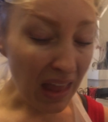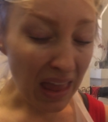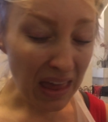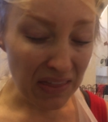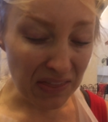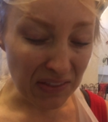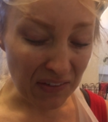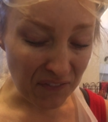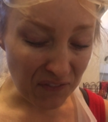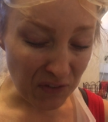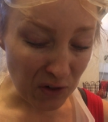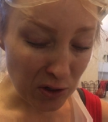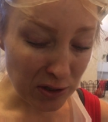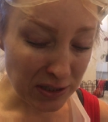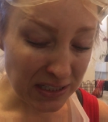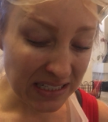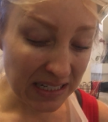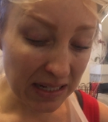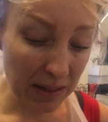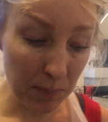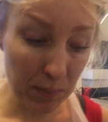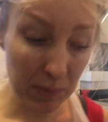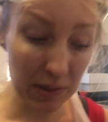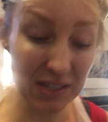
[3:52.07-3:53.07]
And the first
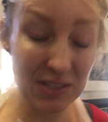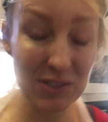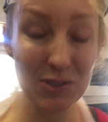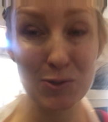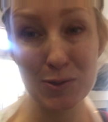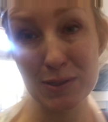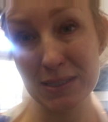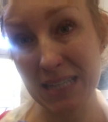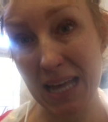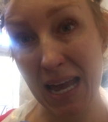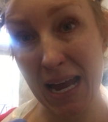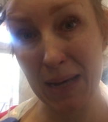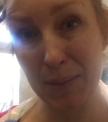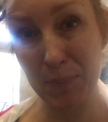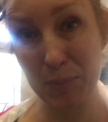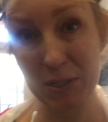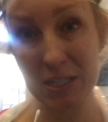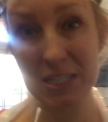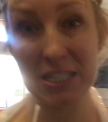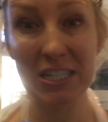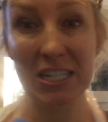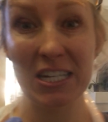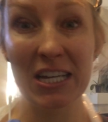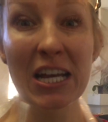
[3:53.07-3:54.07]
thing I'm going to do is I'm
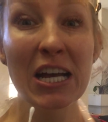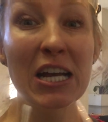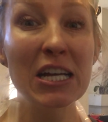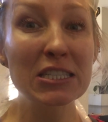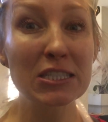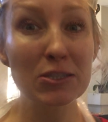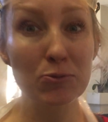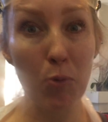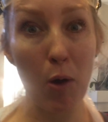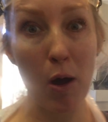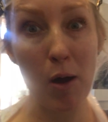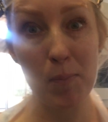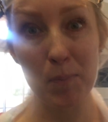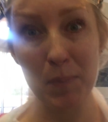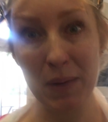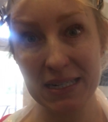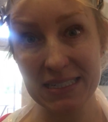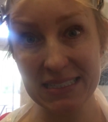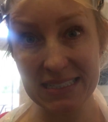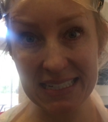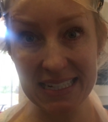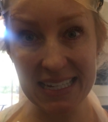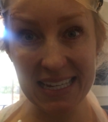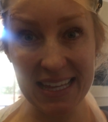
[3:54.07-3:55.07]
going to swab
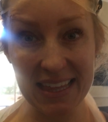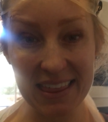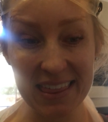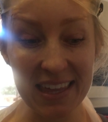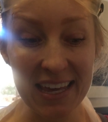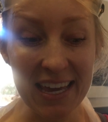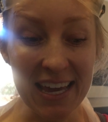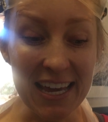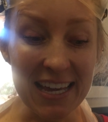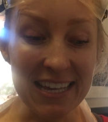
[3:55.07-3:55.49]
my teeth.